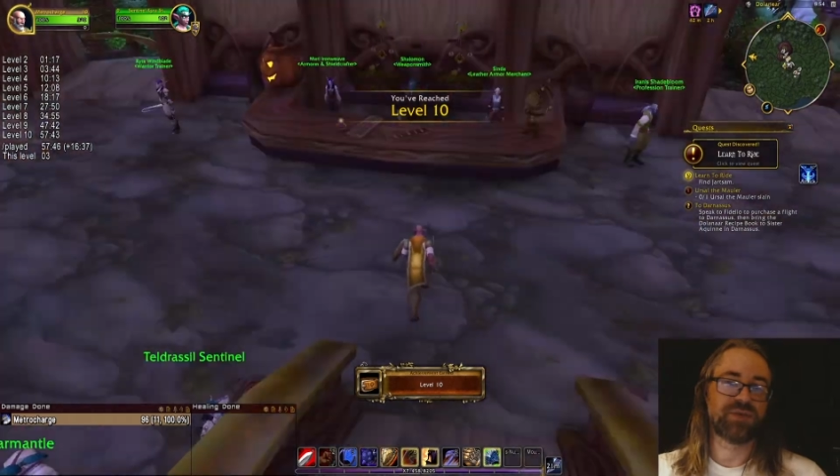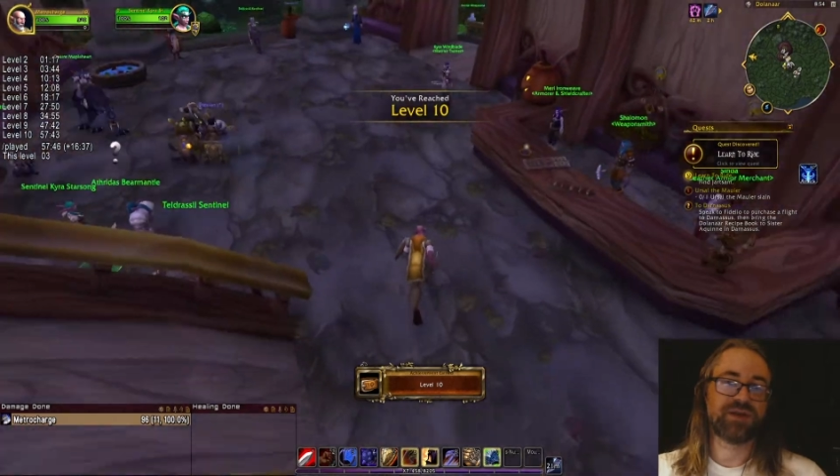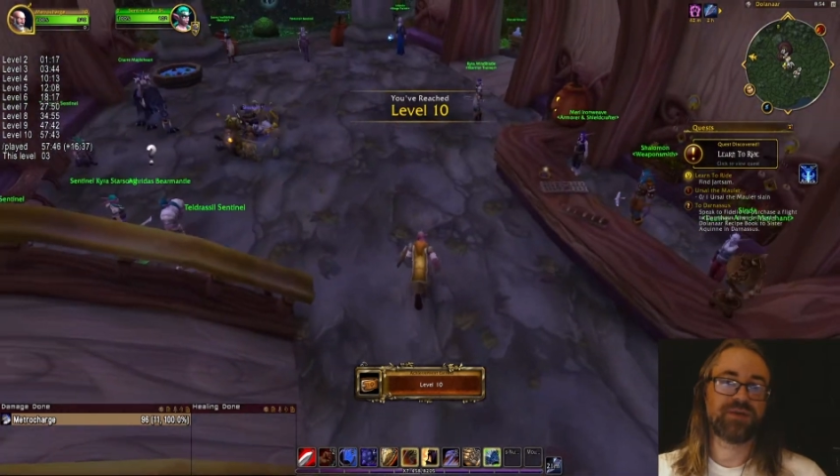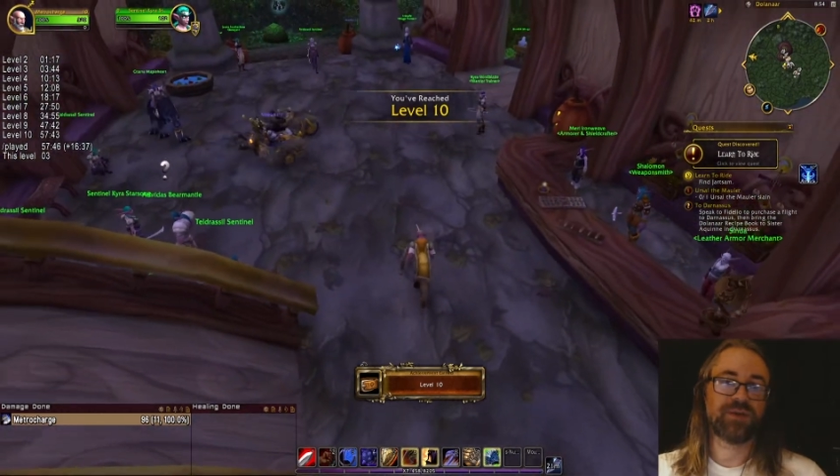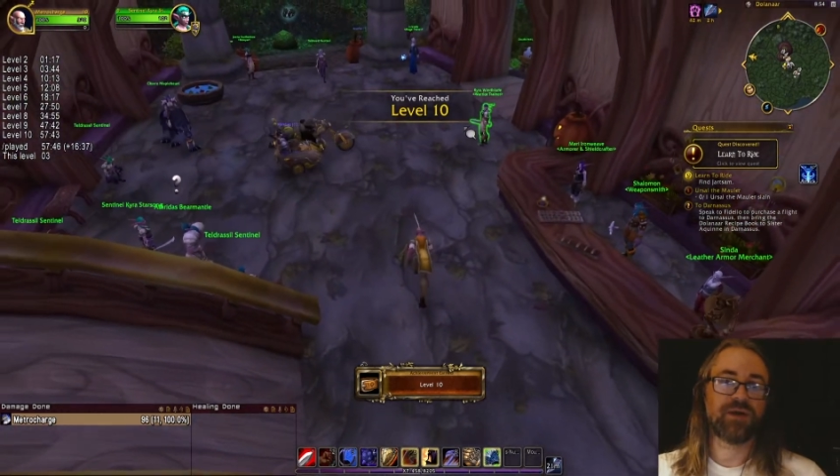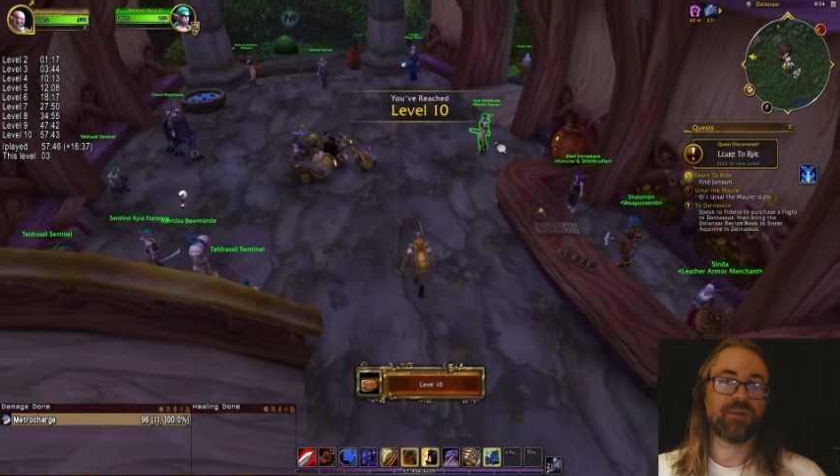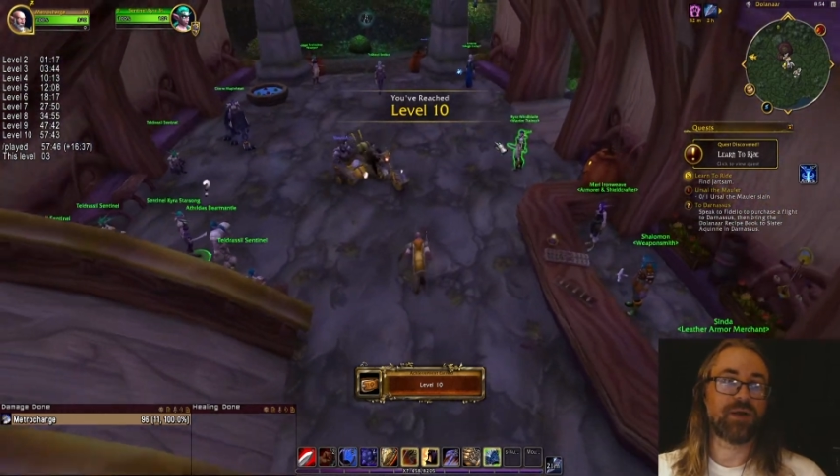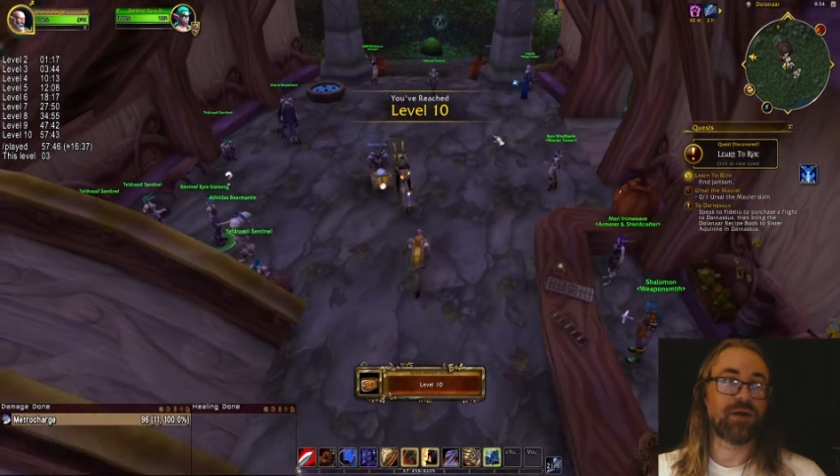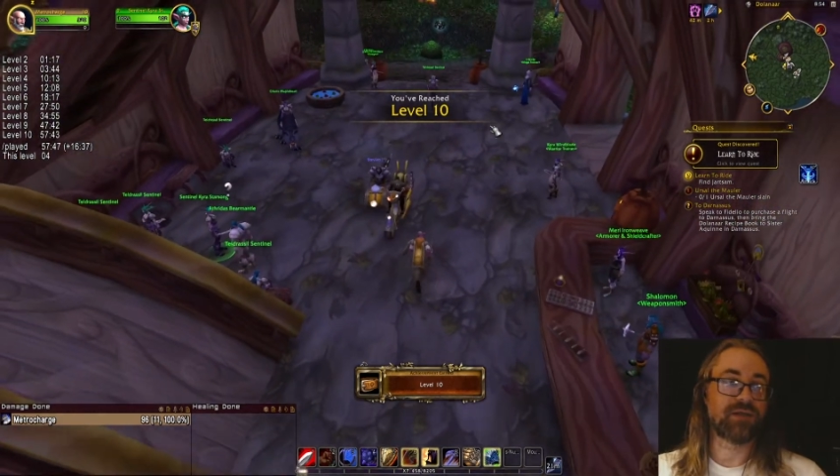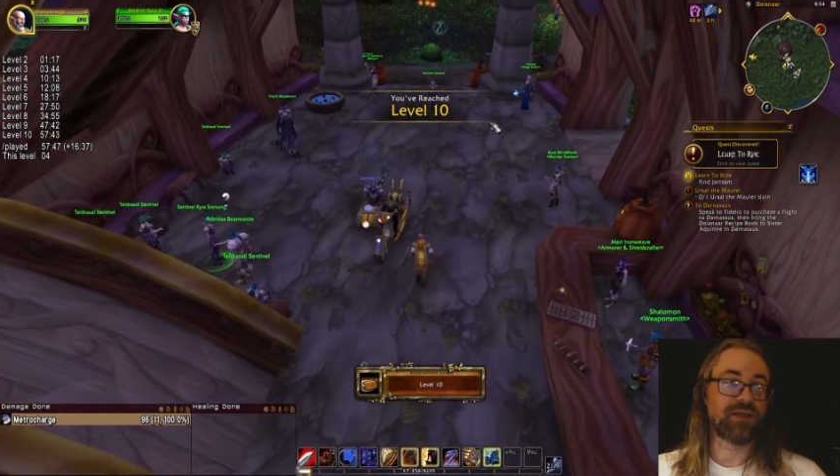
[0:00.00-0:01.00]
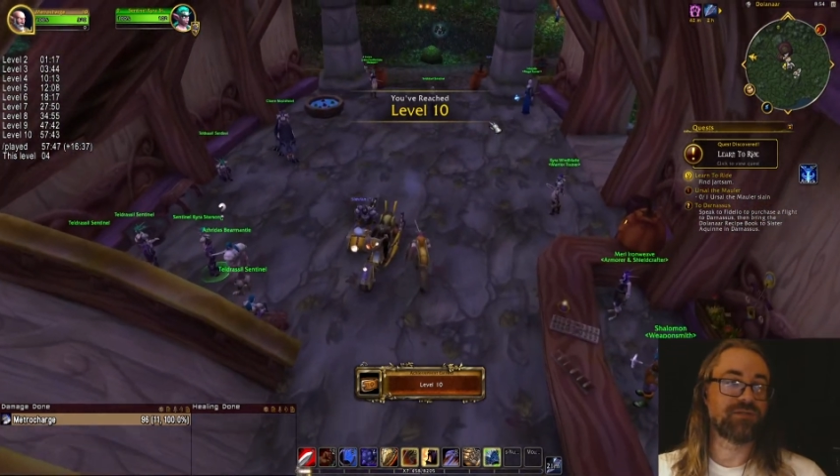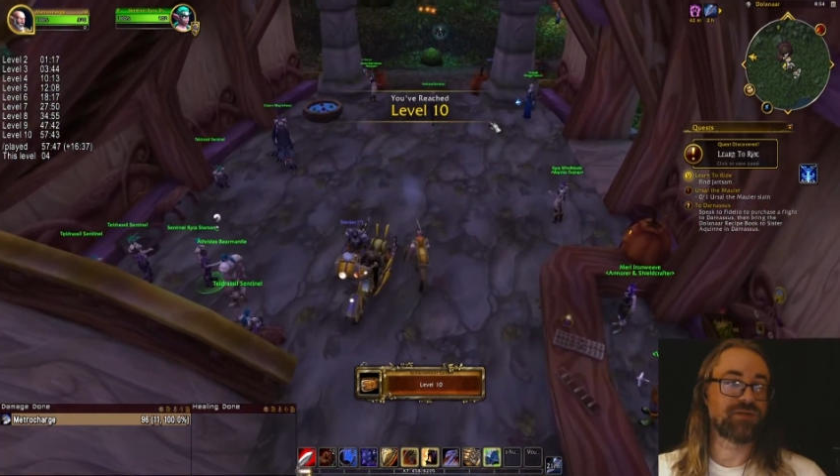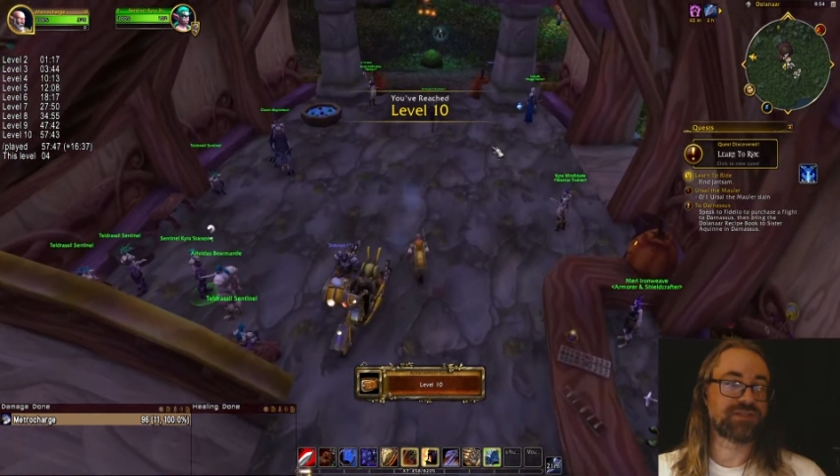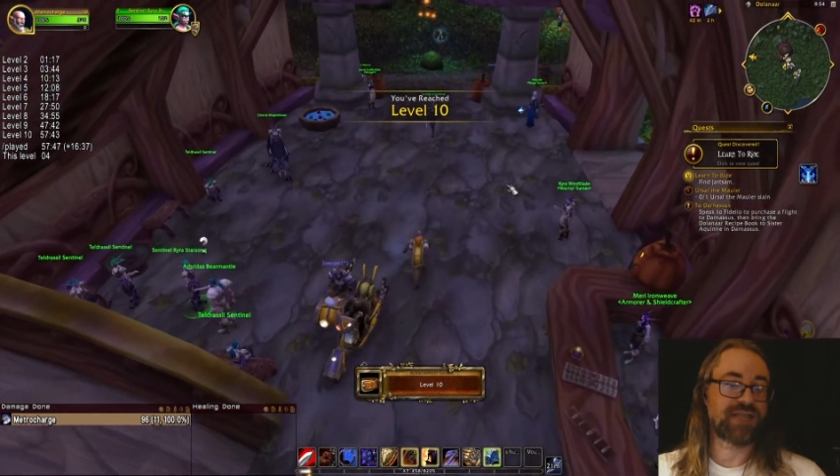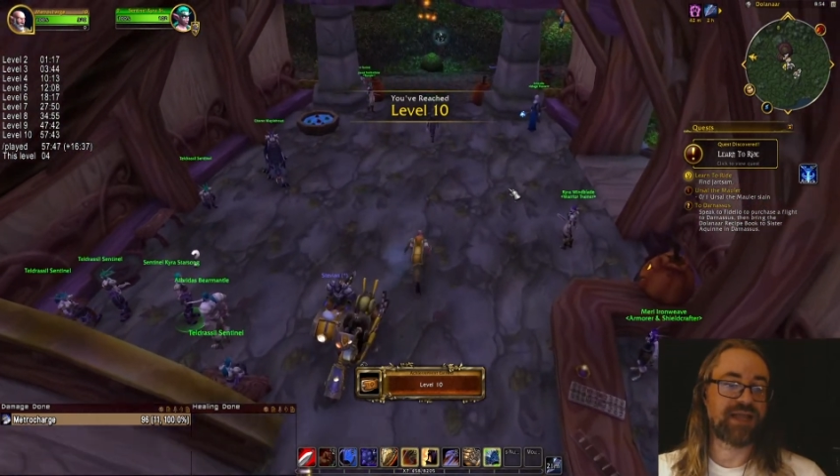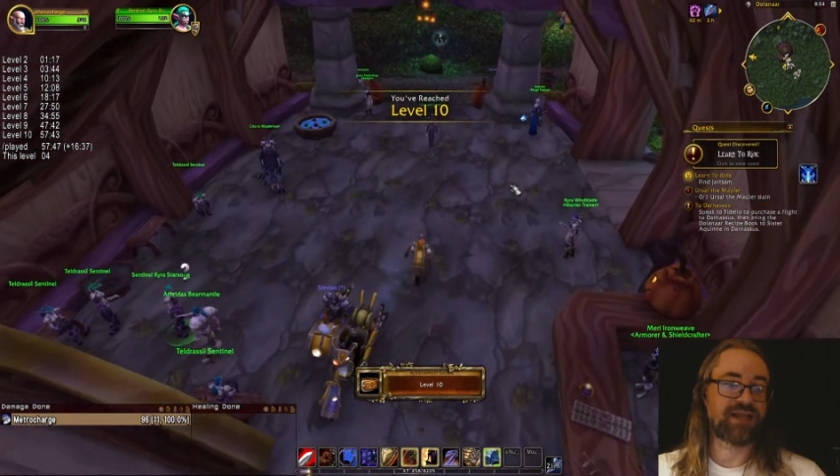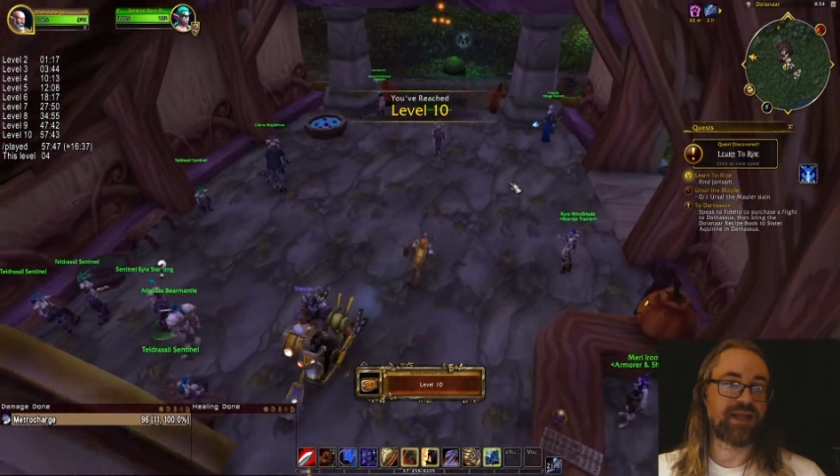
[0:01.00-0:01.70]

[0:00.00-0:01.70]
But here we are, we are level ten,